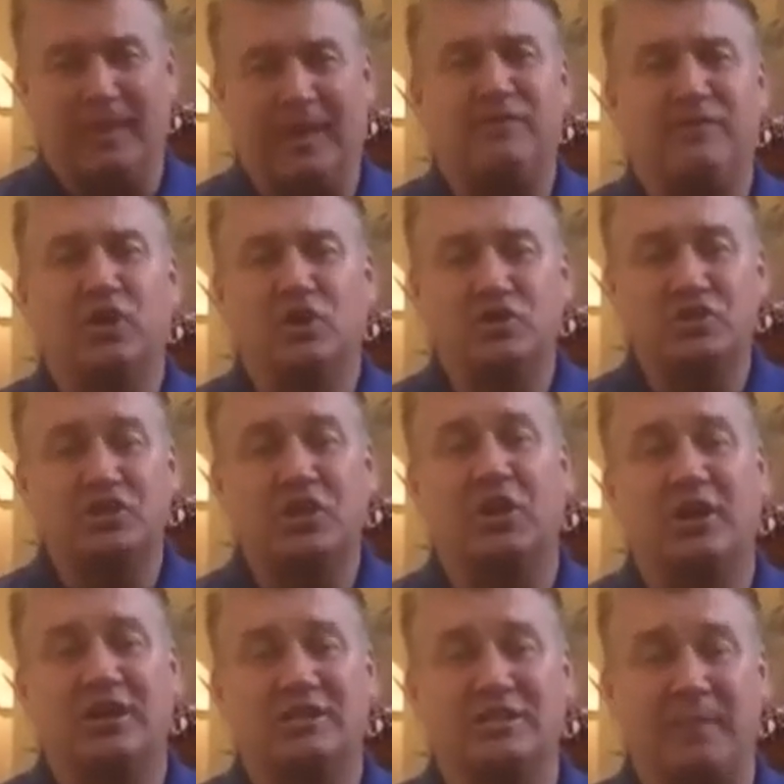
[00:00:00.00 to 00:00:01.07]
If you're
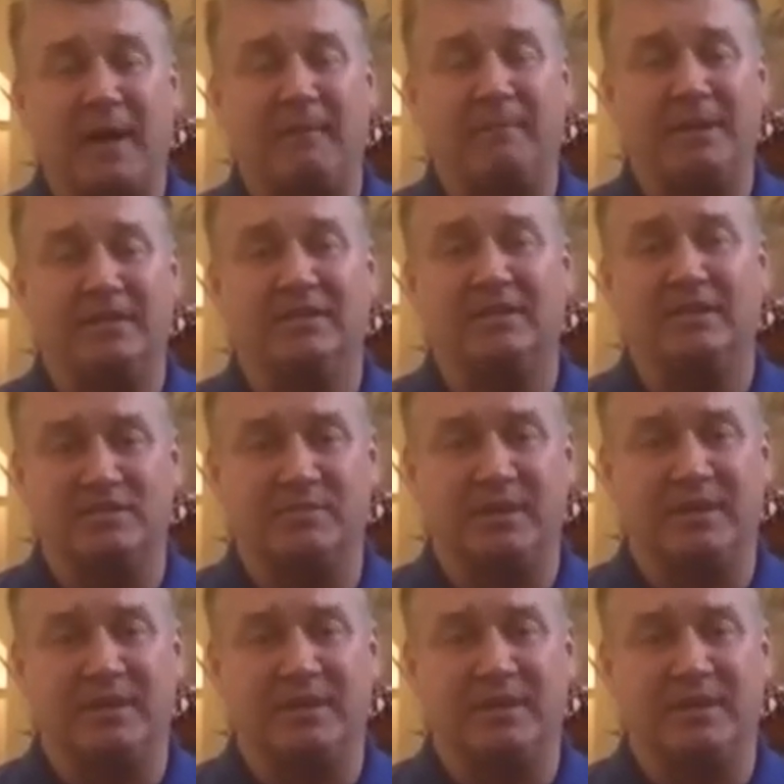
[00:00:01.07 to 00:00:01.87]
serious about building this